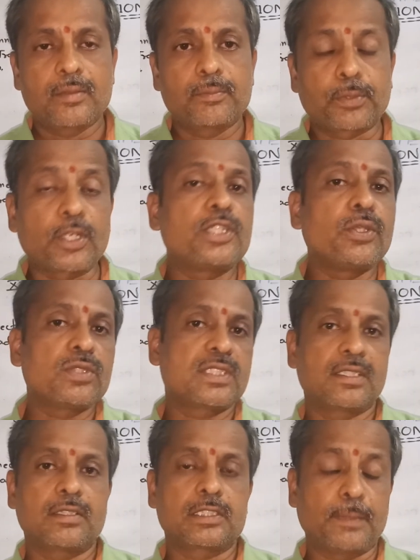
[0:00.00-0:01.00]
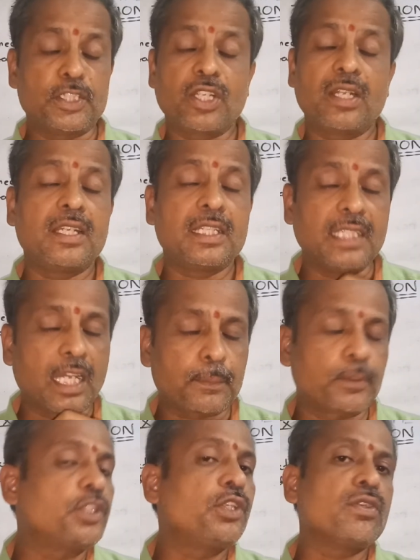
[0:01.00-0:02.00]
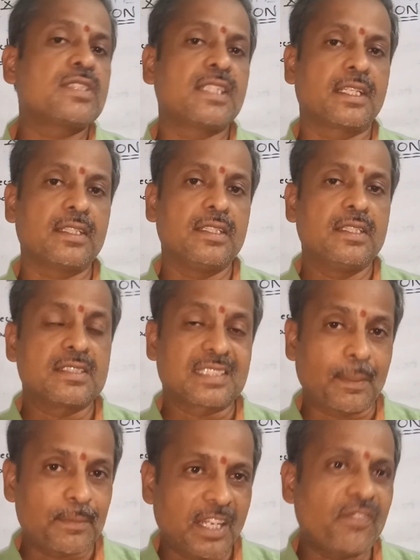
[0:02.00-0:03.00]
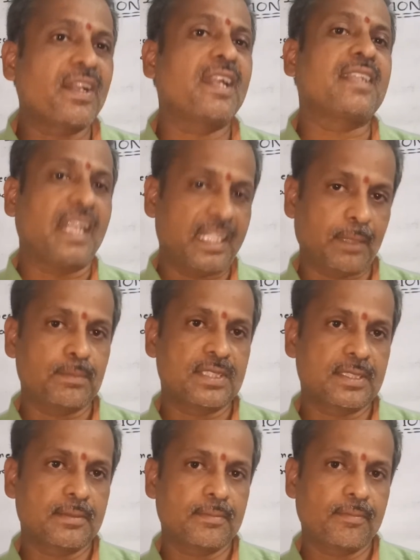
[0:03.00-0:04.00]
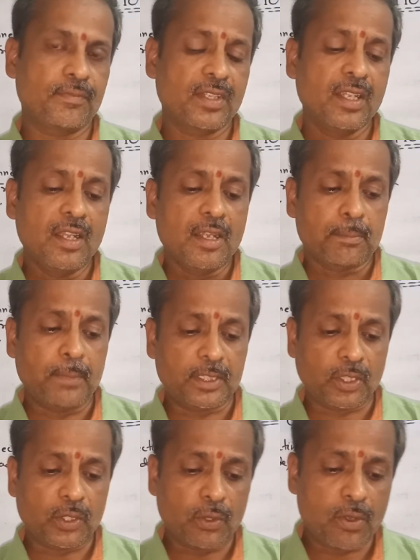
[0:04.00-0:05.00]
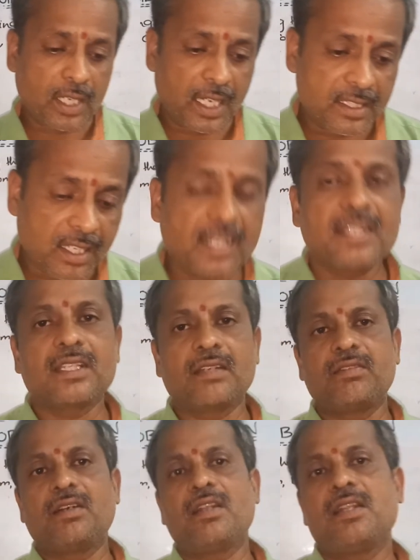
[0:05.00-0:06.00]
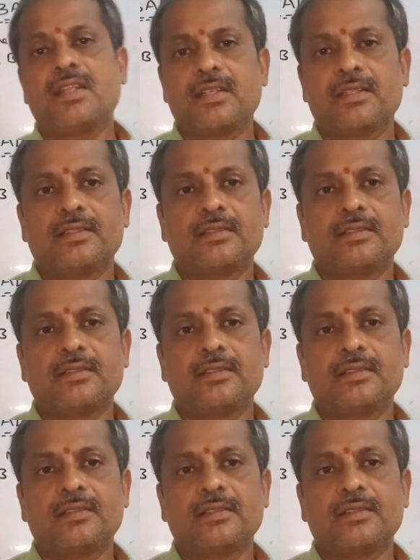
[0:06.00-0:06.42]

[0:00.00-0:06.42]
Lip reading: especially they are producing some different items. But no country in the world